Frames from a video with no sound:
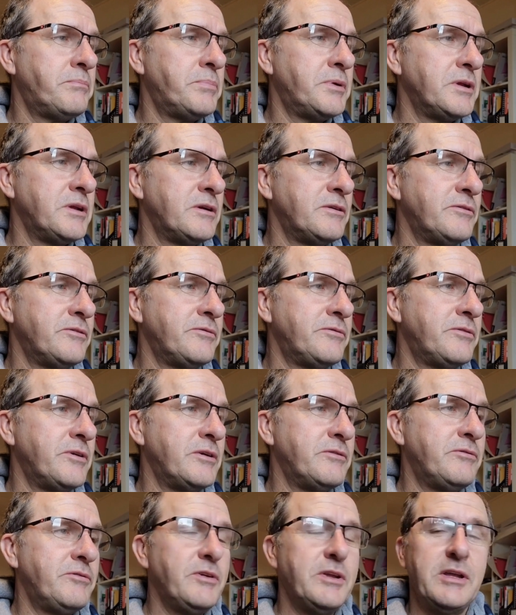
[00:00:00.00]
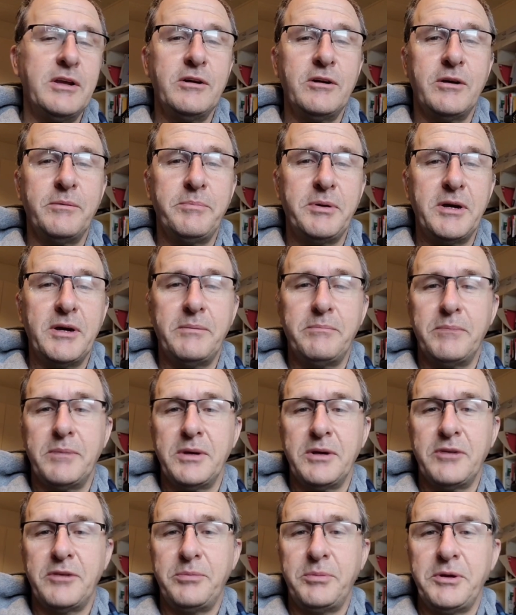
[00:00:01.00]
bit of a video about
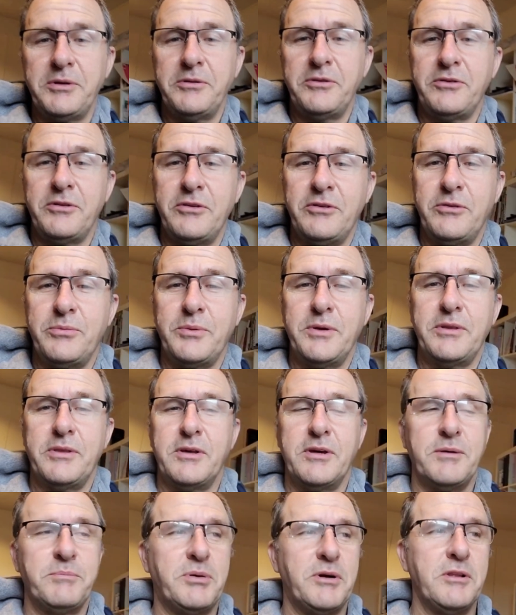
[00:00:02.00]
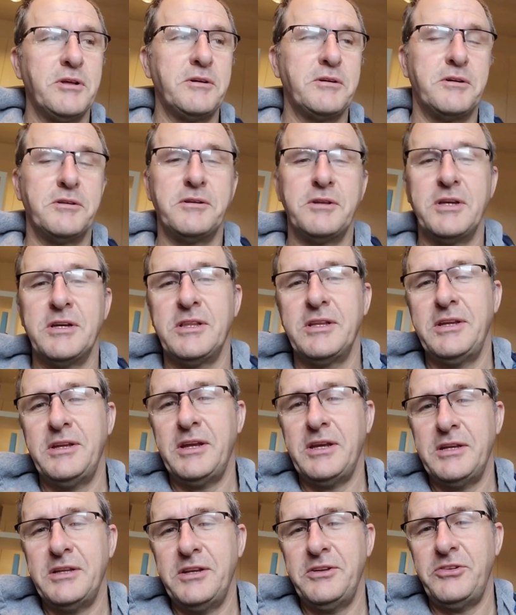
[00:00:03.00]
my experiences with Polygon
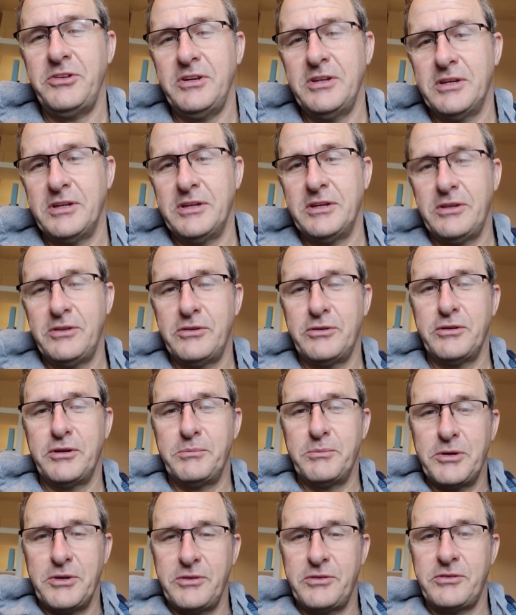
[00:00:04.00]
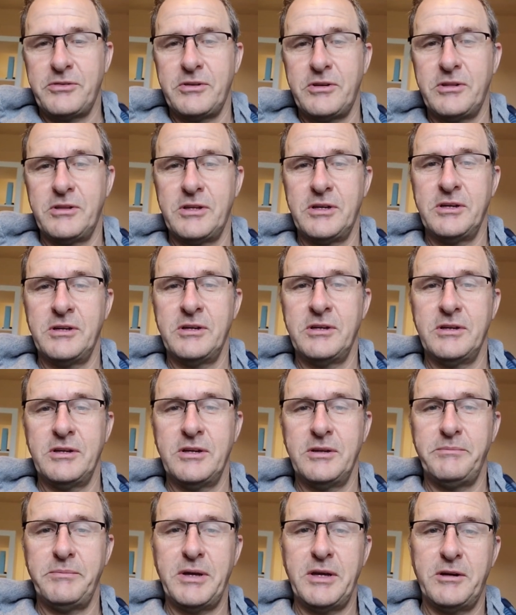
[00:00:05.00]
Energy and doing my solar
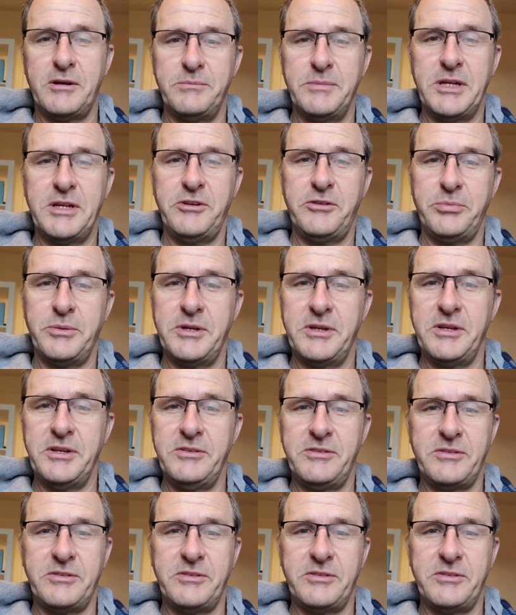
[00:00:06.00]
and power management